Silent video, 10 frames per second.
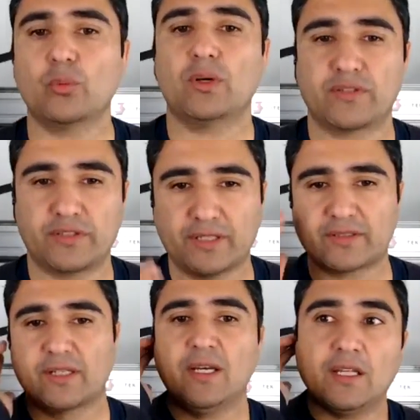ones. Yes.
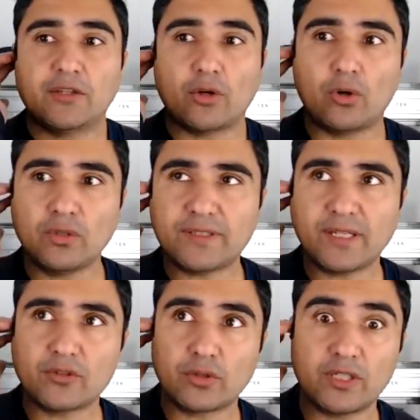The only
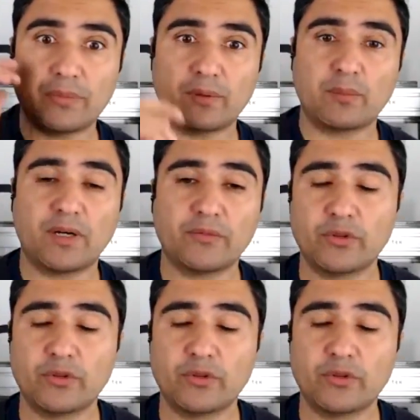thing to keep in mind